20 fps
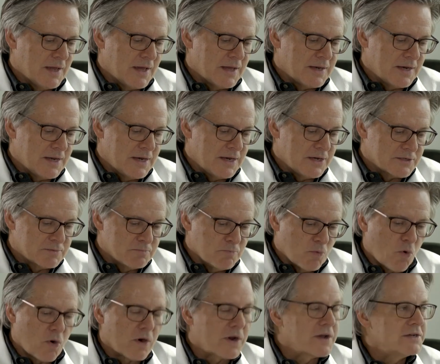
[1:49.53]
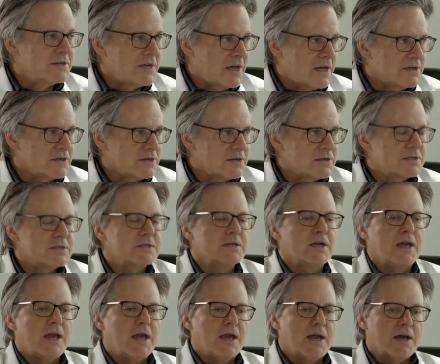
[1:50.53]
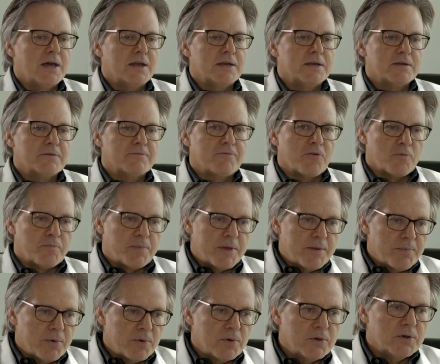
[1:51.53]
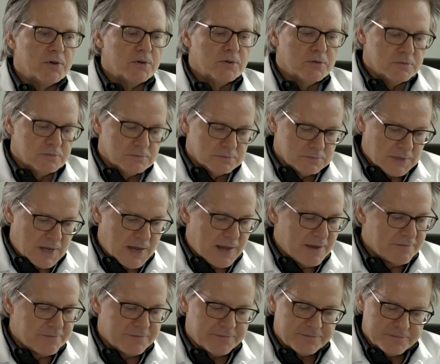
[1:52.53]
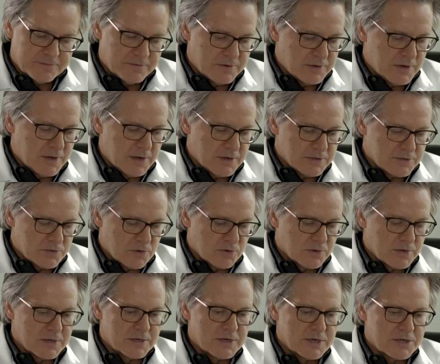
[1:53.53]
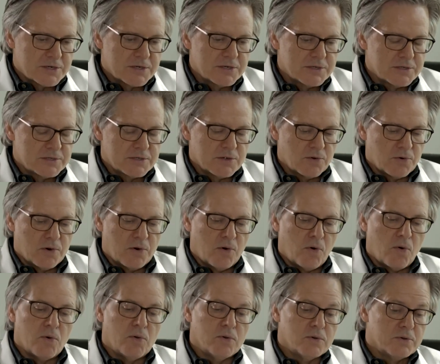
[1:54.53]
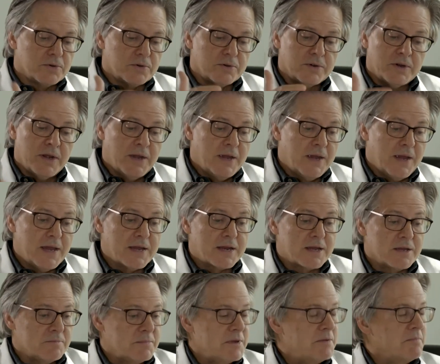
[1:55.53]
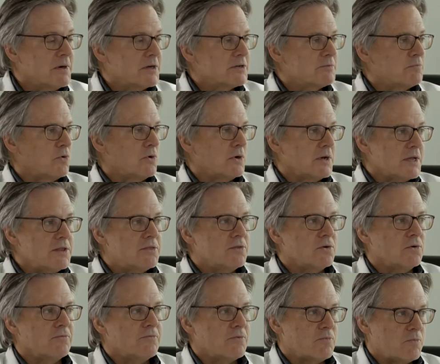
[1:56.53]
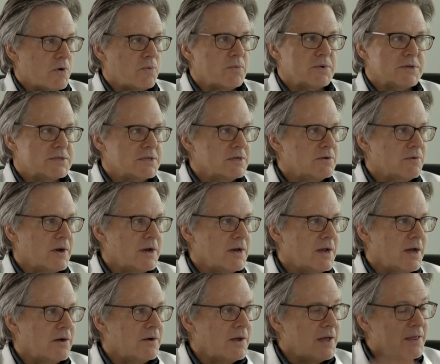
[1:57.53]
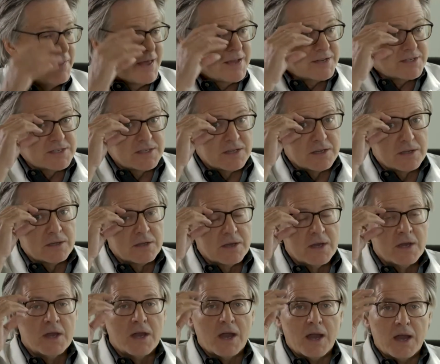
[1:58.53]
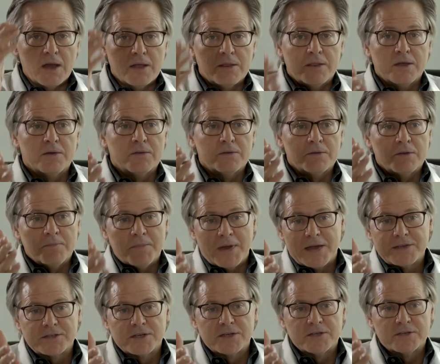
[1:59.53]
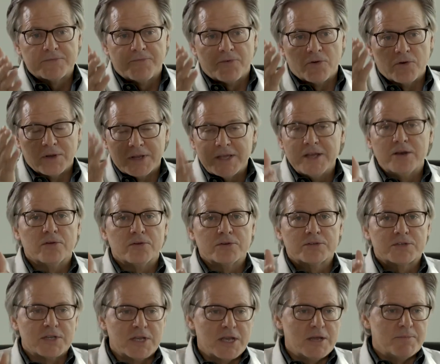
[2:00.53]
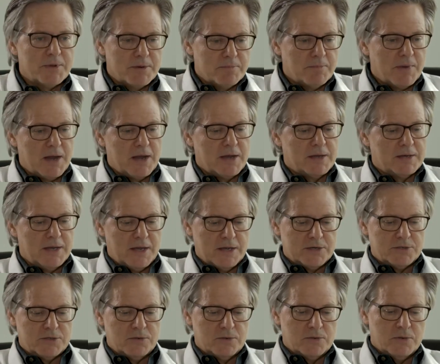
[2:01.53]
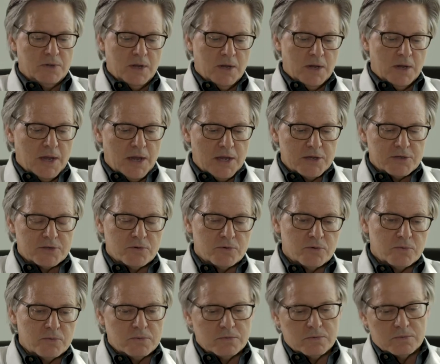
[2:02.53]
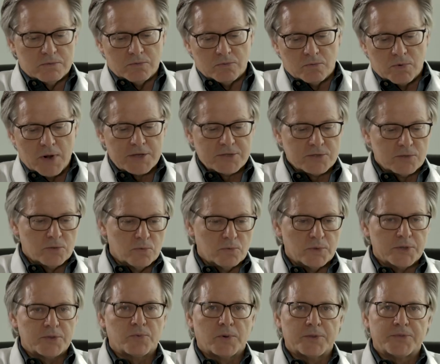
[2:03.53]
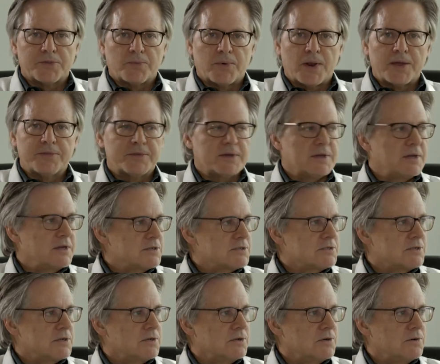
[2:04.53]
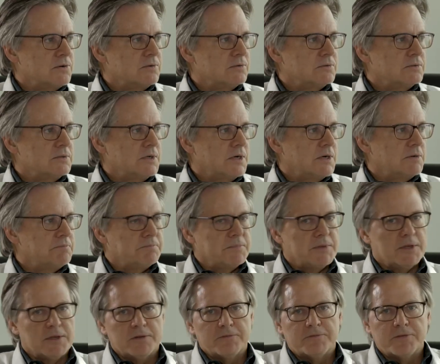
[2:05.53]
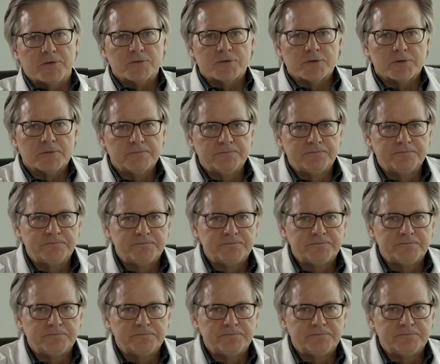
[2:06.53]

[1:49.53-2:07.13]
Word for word: that it is more contagious, and for people who have uh, certain conditions or, are older, it can be much more lethal from what we see right now. And that's the, the, the message for leaders to keep in mind as you, as you wrestle with what the right thing is to do uh, in the future.